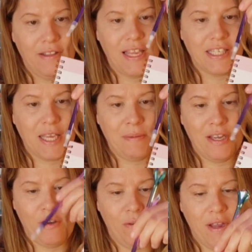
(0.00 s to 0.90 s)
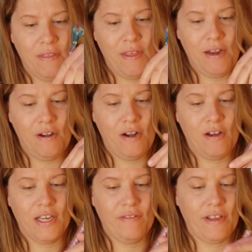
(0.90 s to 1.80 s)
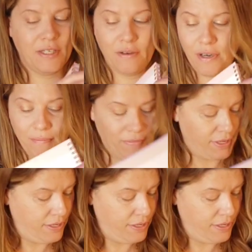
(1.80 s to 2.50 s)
So that's going to go in there and I'll give that to her.